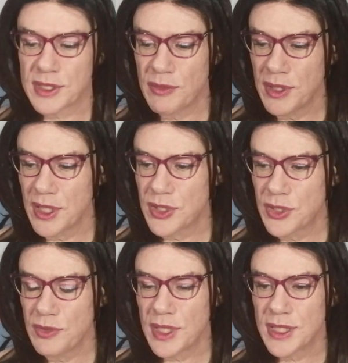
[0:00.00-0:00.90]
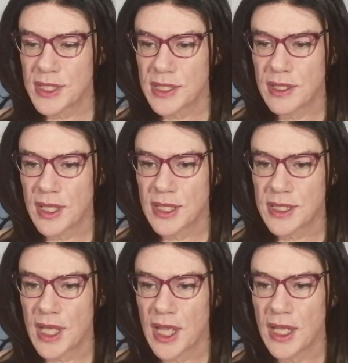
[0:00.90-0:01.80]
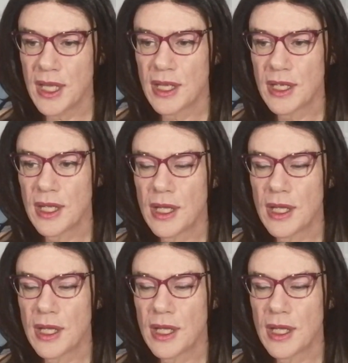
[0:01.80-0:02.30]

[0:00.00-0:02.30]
So what they do is they say